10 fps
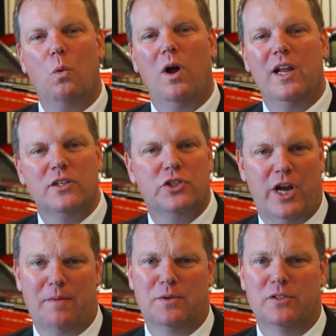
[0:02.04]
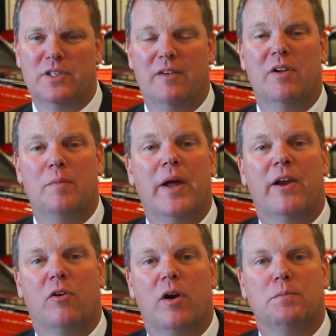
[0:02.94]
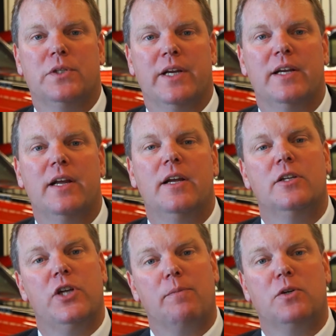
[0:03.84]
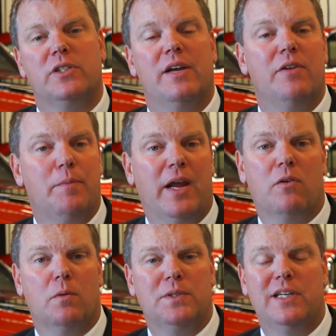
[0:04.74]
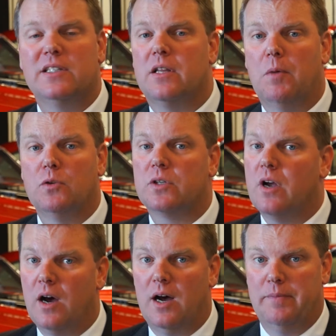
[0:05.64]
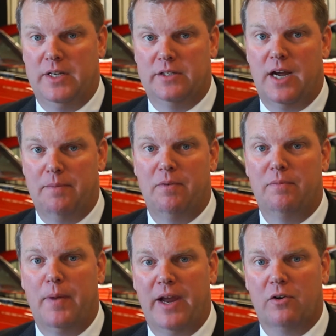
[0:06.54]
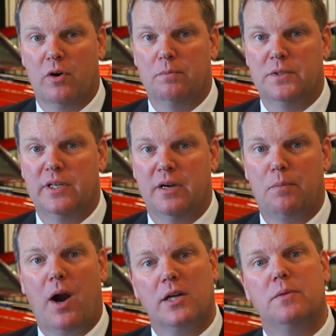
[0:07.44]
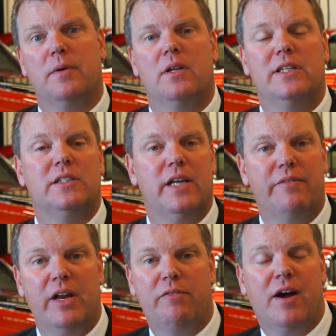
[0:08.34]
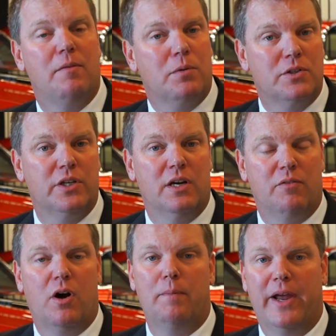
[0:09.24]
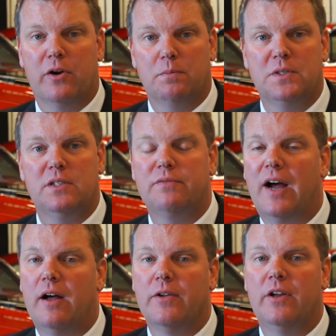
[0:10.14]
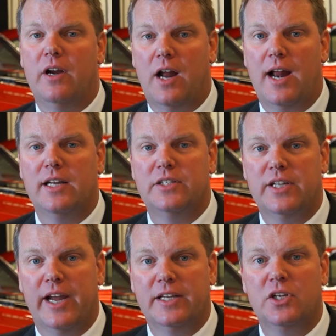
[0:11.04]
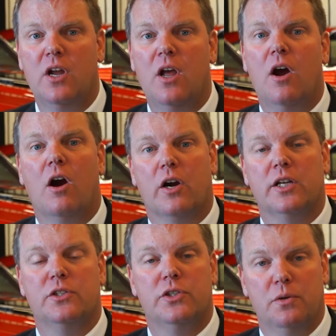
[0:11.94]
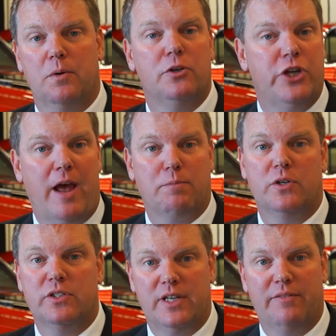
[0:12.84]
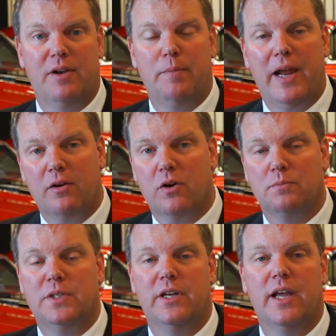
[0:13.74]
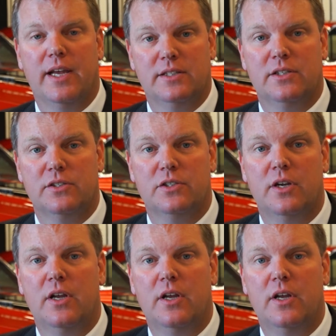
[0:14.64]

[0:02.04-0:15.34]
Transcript: What is Chapter 7 bankruptcy? Chapter 7 bankruptcy is the most common type of bankruptcy. Approximately 75% of all bankruptcies filed in the United States are consumer Chapter 7 bankruptcy cases.